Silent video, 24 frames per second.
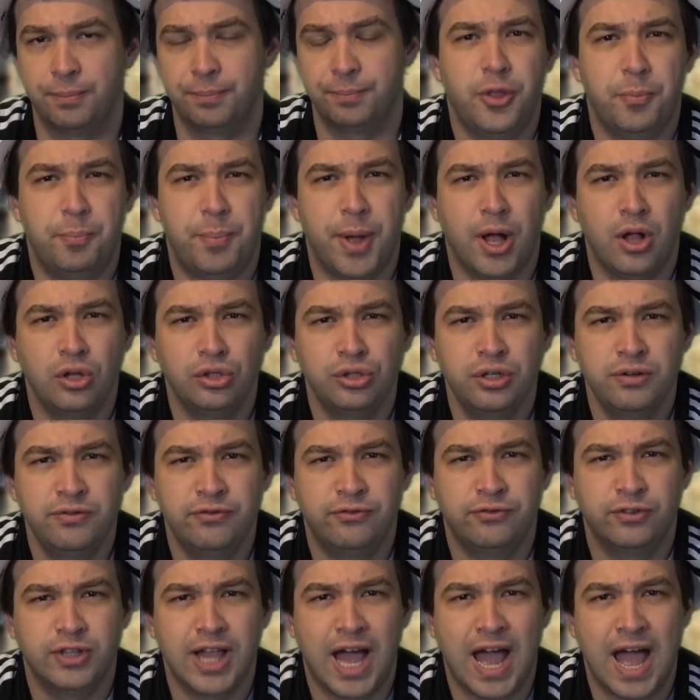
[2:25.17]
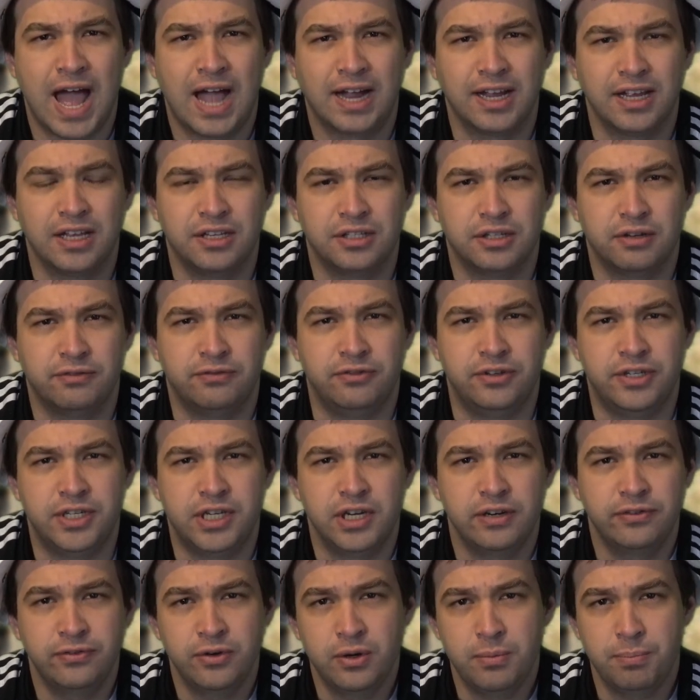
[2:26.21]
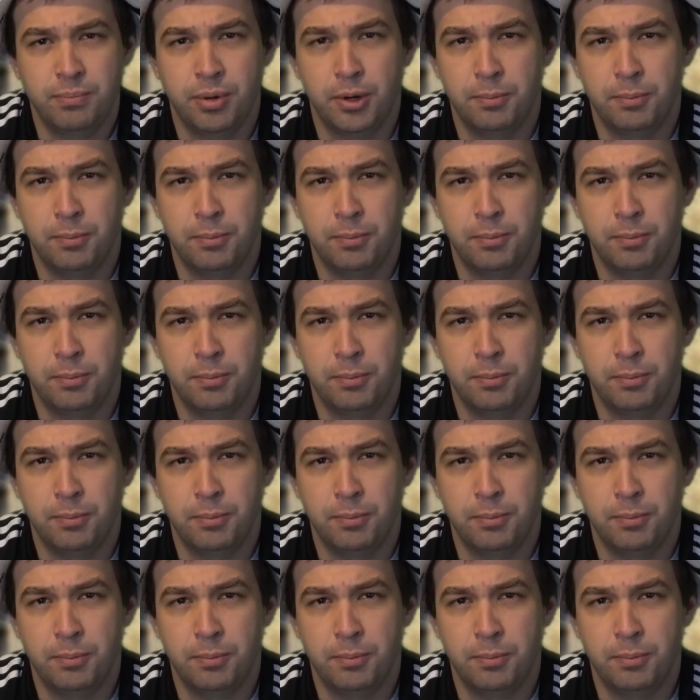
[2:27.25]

The Belgian flag is of different